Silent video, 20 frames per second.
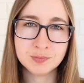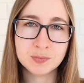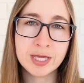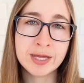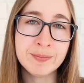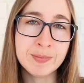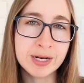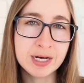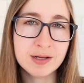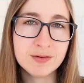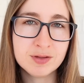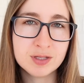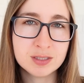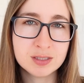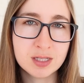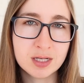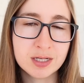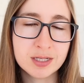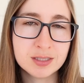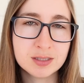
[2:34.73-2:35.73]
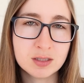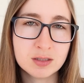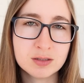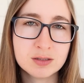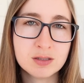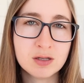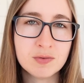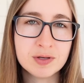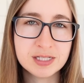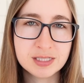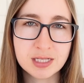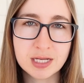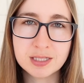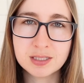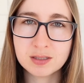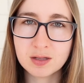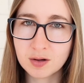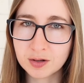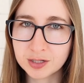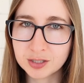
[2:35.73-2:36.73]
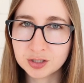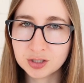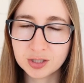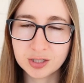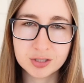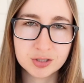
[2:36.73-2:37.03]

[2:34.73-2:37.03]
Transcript: And many of these studies also assess cognition